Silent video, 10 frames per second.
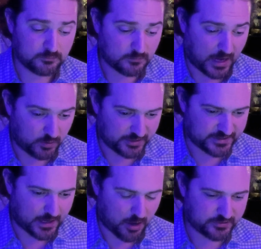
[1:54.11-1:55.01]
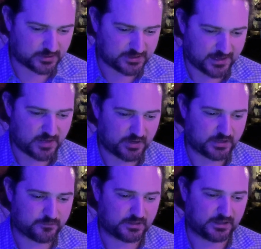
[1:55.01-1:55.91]
I will say also to anybody
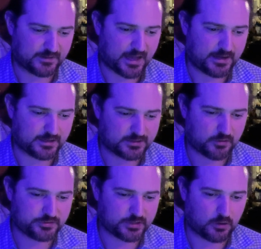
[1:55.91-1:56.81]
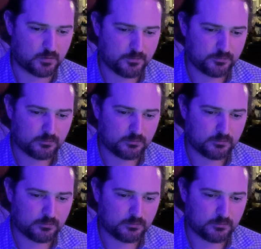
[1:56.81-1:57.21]
feeling that, it's also